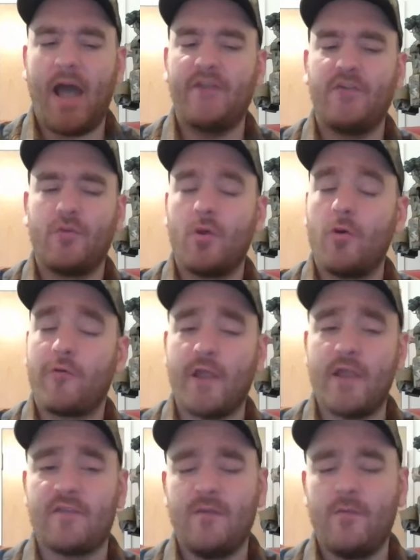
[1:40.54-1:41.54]
don't go
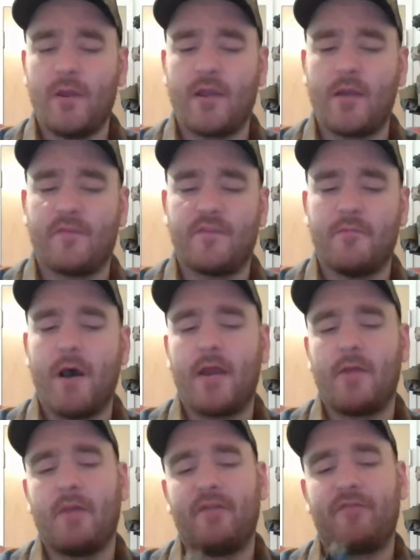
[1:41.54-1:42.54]
crazy when it comes to
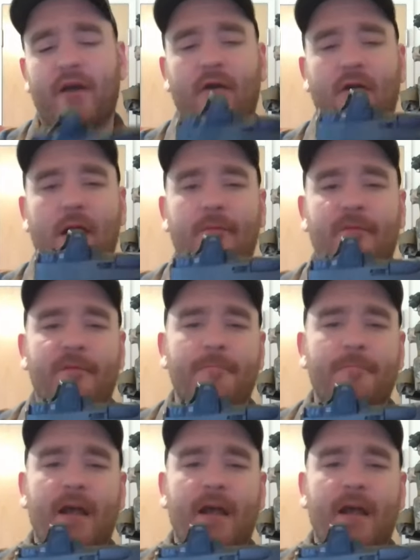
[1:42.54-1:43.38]
modding my firearms.